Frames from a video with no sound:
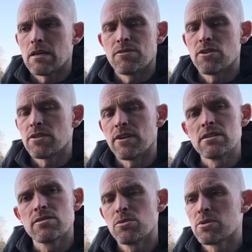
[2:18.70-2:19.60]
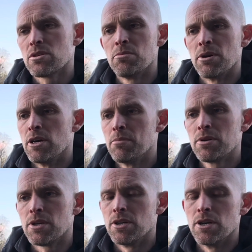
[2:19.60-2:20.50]
I thought defensively were superb.
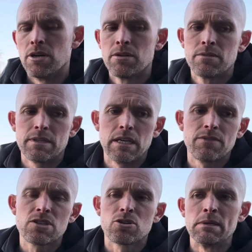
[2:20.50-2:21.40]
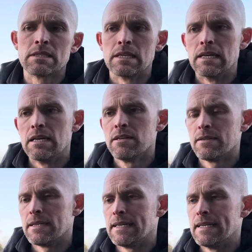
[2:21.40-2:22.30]
David's coming today,
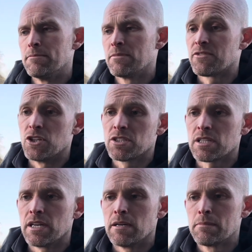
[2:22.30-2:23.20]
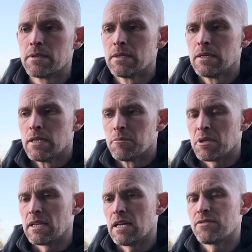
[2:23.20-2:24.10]
first game,
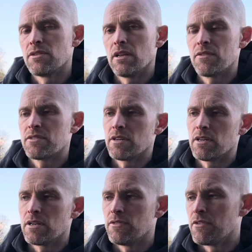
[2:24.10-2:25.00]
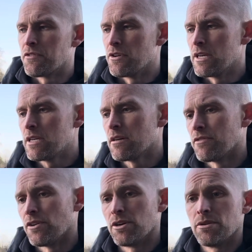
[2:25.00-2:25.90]
playing left of a three. I
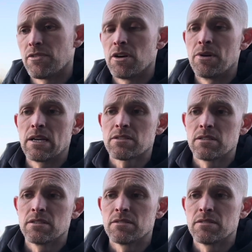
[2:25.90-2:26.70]
thought it were excellent.